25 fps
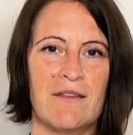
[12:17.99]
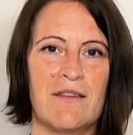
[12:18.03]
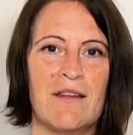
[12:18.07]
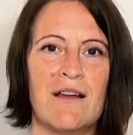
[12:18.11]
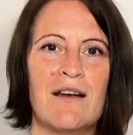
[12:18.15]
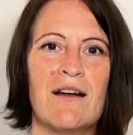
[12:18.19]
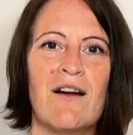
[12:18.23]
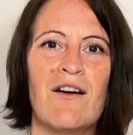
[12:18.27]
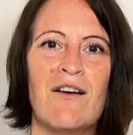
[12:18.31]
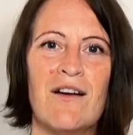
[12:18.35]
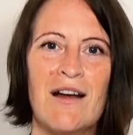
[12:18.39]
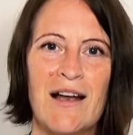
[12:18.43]

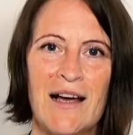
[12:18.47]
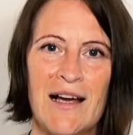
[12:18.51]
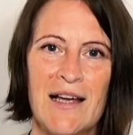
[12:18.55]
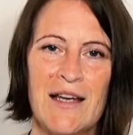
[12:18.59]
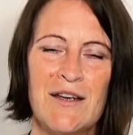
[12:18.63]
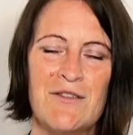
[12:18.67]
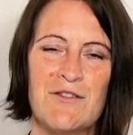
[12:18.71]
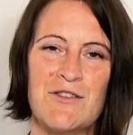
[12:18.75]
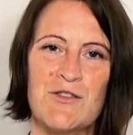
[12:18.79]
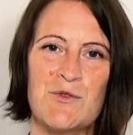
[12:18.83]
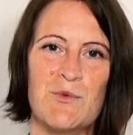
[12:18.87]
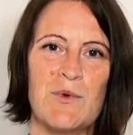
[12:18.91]
then our
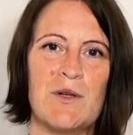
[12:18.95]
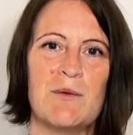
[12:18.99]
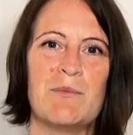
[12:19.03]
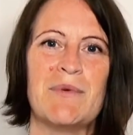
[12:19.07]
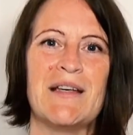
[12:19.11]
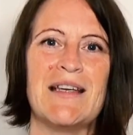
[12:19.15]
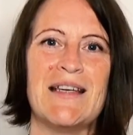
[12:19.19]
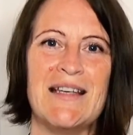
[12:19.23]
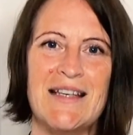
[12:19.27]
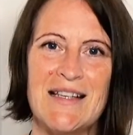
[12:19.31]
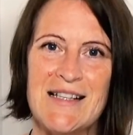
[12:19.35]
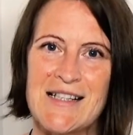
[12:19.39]
lives will
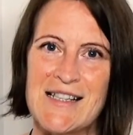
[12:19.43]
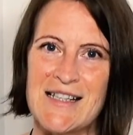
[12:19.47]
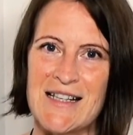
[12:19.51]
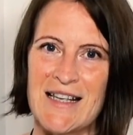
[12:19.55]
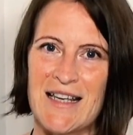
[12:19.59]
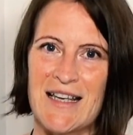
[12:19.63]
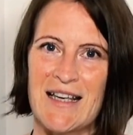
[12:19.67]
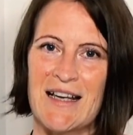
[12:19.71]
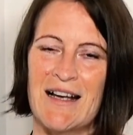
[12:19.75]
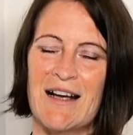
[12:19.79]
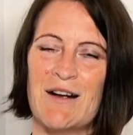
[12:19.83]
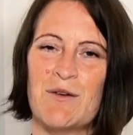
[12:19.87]
be
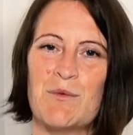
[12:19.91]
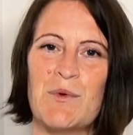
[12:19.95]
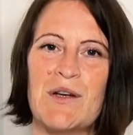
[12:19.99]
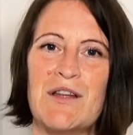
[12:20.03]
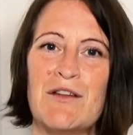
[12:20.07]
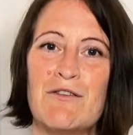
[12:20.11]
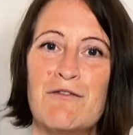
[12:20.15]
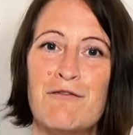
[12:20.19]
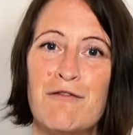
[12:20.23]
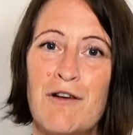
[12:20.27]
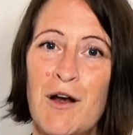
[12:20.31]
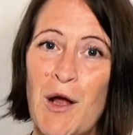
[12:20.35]
easy and
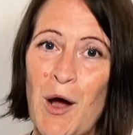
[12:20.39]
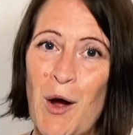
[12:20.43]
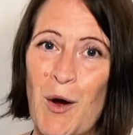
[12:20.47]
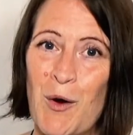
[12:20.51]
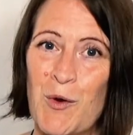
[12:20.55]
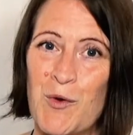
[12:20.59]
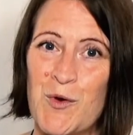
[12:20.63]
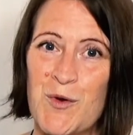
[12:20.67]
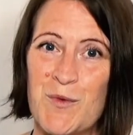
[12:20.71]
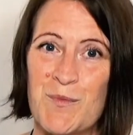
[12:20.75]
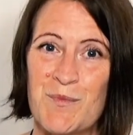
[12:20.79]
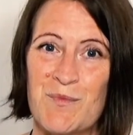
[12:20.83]
with a
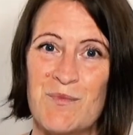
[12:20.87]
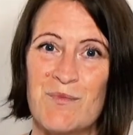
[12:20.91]
flow.